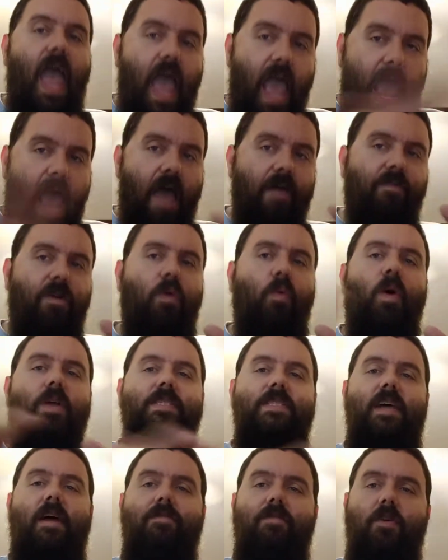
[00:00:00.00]

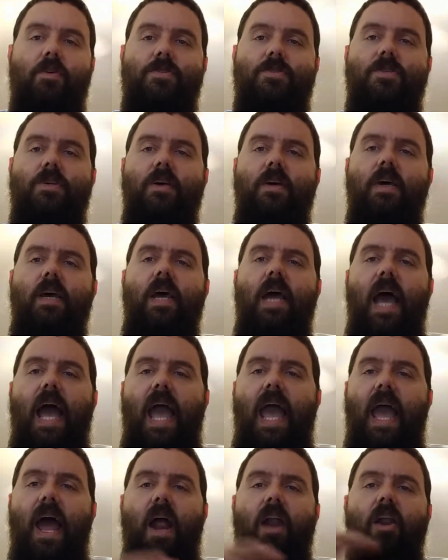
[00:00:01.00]
Everyone suffers.
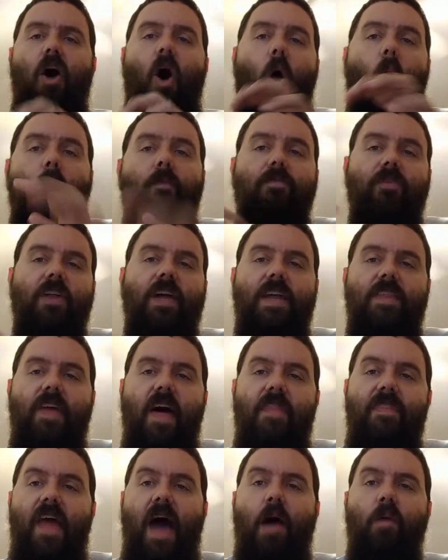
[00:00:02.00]
And hopefully
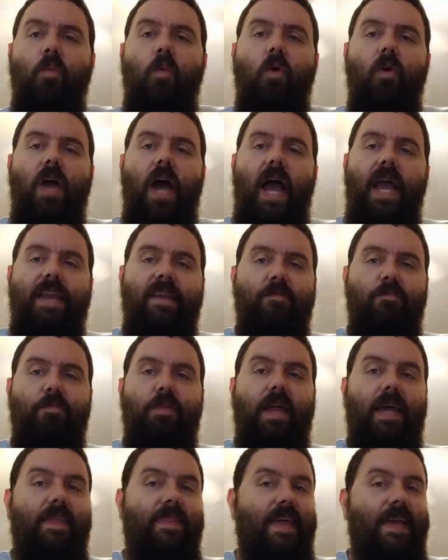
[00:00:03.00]
that will kind of
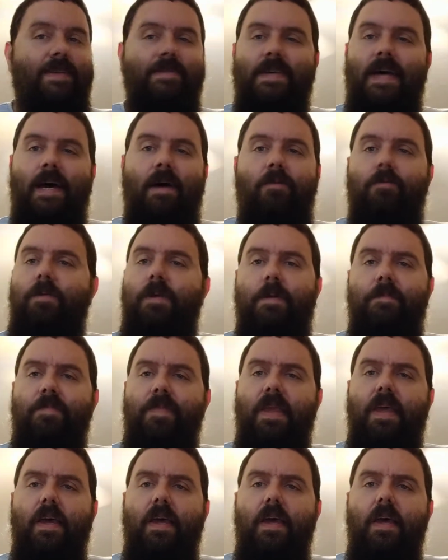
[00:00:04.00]
play things out.
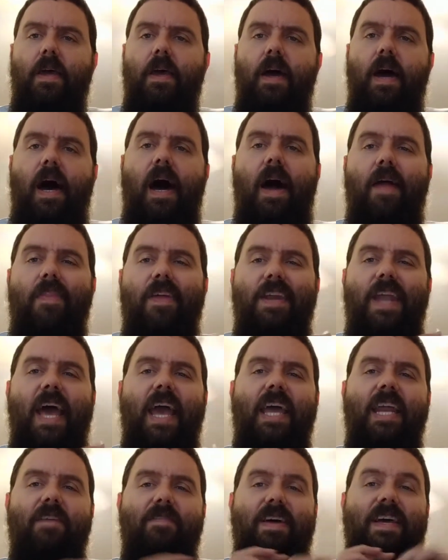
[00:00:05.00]
The
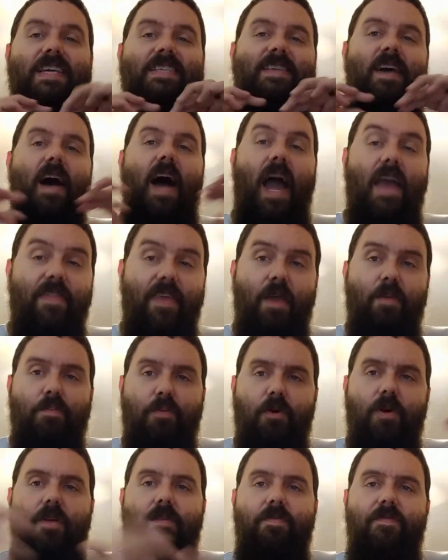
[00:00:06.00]
negative is, I think,
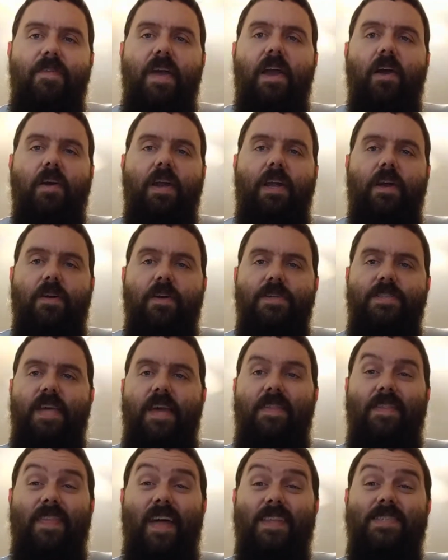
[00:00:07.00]
pretty fair here to
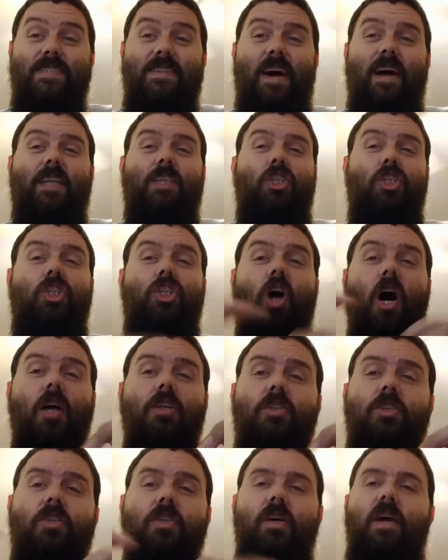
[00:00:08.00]
say that that's not
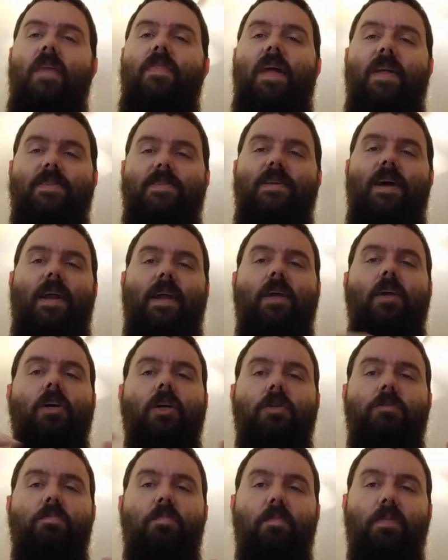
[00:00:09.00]
just, and that's not a
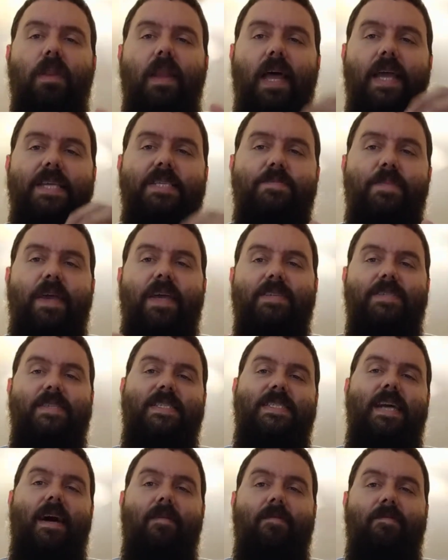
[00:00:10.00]
good place because
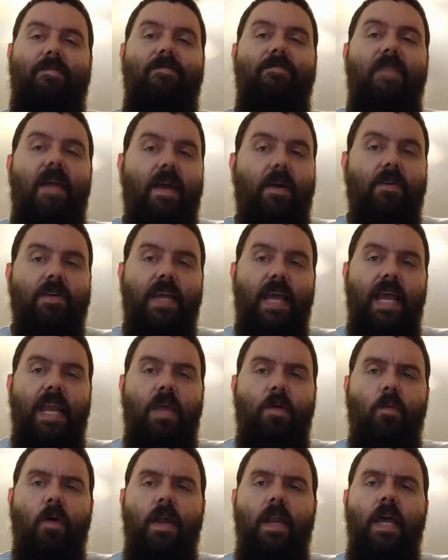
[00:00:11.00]
it's not fair to
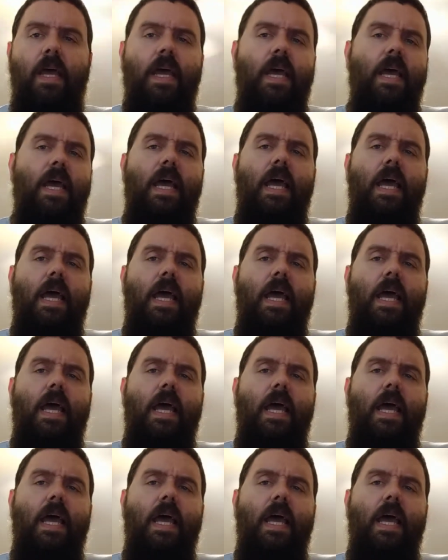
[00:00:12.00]
anyone.